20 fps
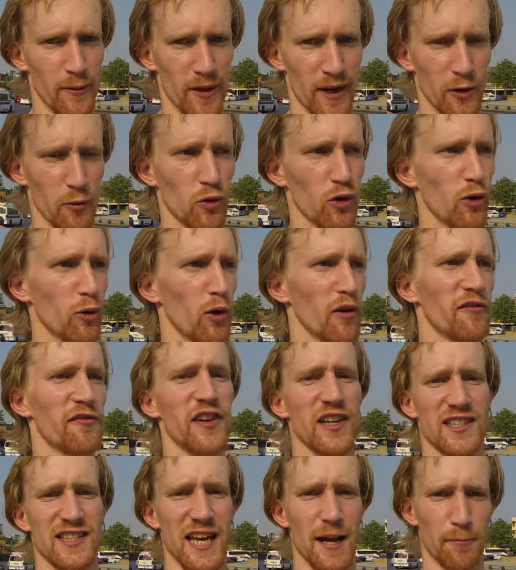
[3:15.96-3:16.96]
We'll
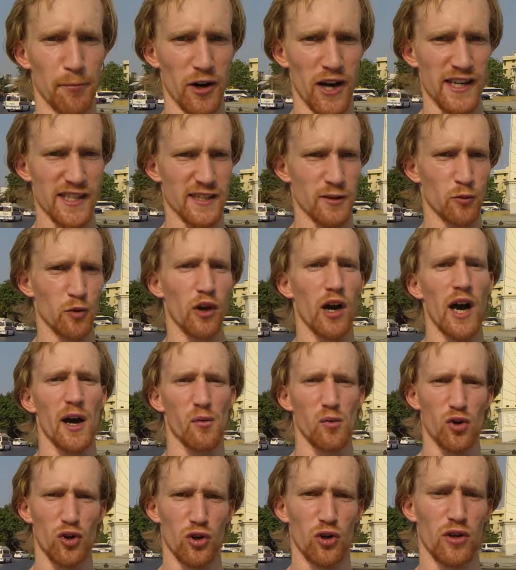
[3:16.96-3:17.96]
fix that price, and
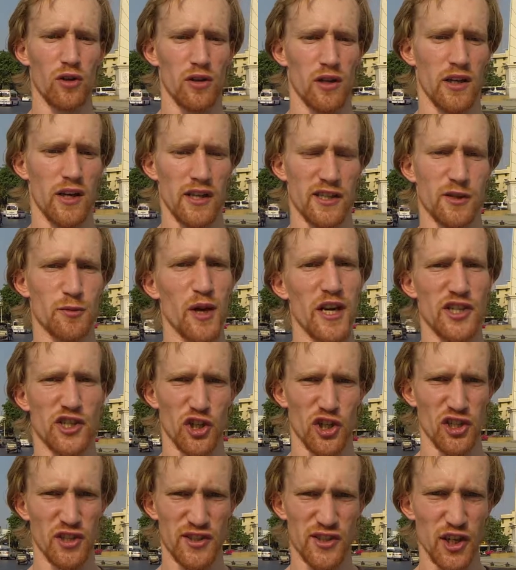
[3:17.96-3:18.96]
we'll assuage your
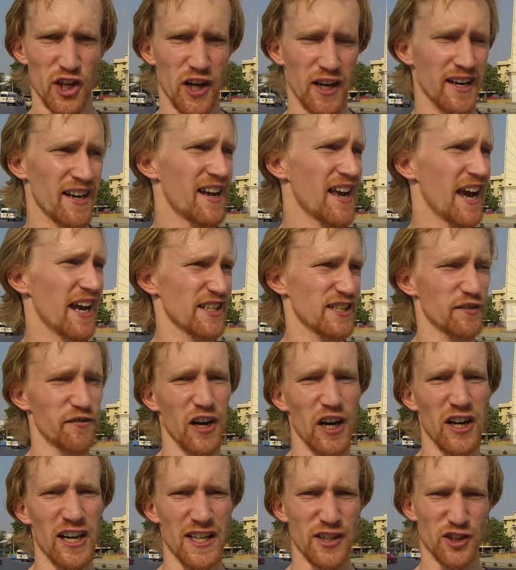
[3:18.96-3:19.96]
concern. And it's a
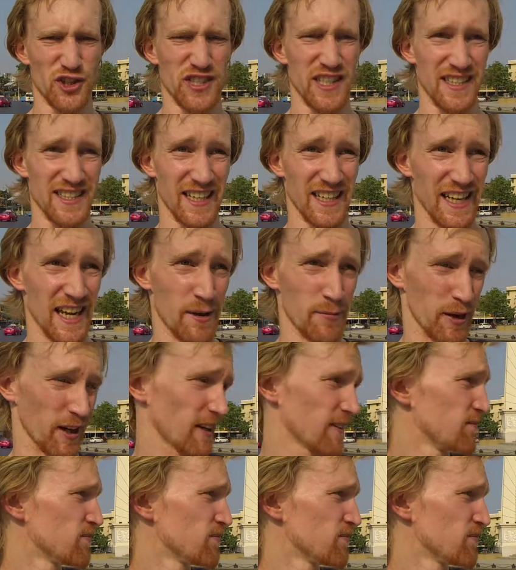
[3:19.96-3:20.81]
very interesting dynamic.